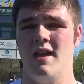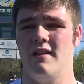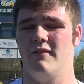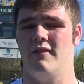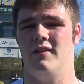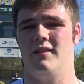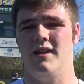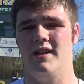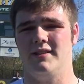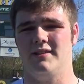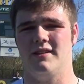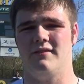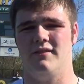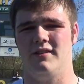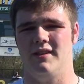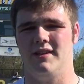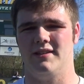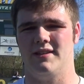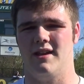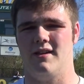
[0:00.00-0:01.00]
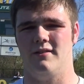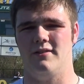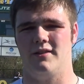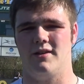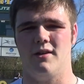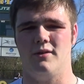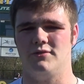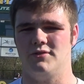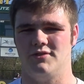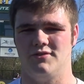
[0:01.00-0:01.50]
I really liked it. I really liked how the
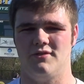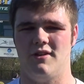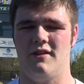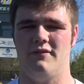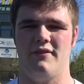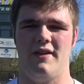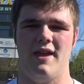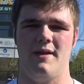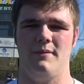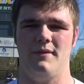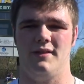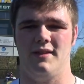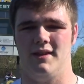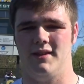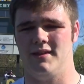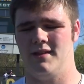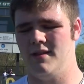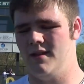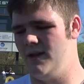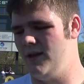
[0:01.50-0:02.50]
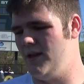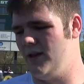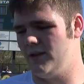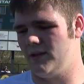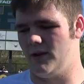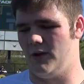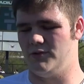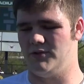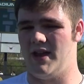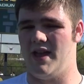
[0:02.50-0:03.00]
coaches are all family. Like
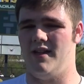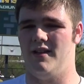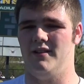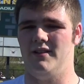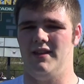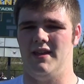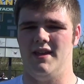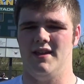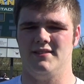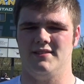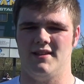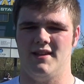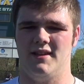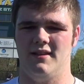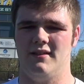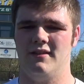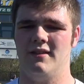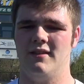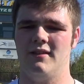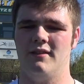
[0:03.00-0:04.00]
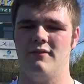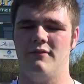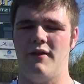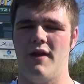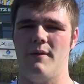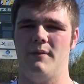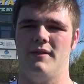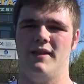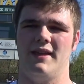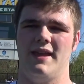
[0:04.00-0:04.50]
Coach Allen, he has a
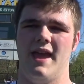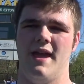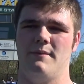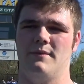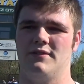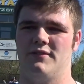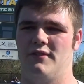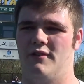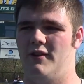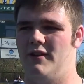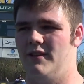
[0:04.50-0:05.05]
family-like atmosphere.